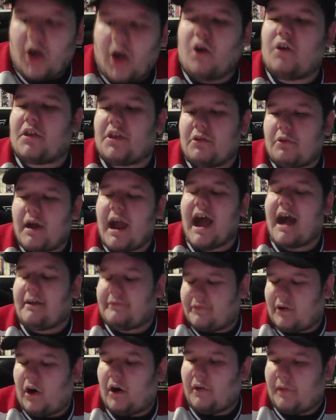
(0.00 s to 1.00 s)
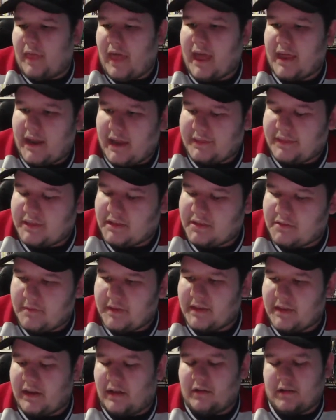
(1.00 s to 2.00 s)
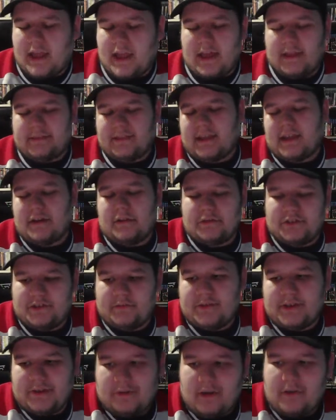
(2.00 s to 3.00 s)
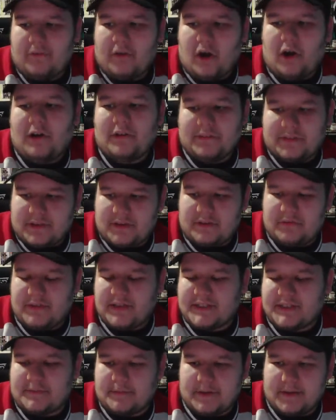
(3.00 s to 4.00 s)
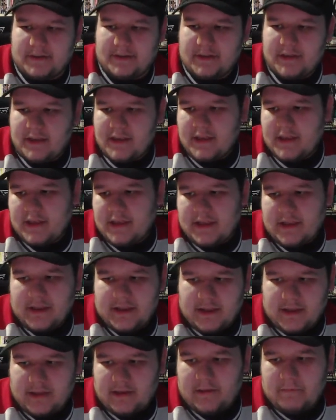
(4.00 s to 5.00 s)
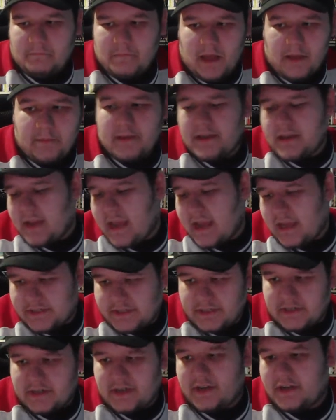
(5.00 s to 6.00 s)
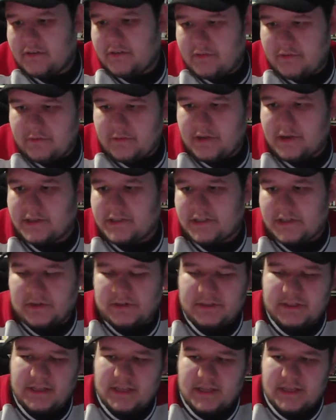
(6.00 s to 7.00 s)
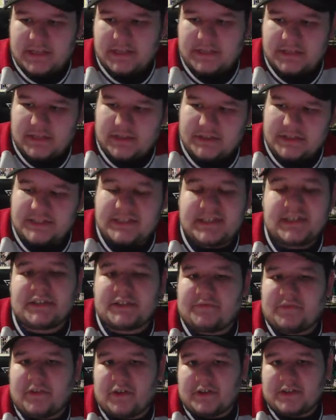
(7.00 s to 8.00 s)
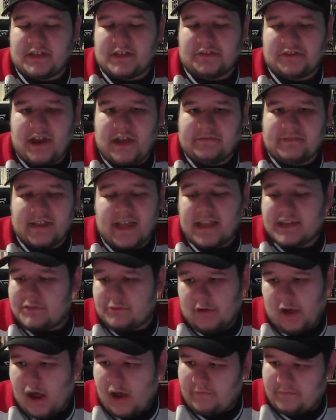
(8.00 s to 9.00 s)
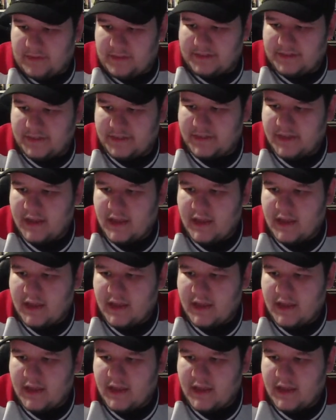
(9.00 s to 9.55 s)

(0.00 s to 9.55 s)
you have all that. I think you mean... Okay, I think I know what you mean. You have all the defensemen. I mean, yeah, sure you do, Salty. I just need to focus on drafting actual offense.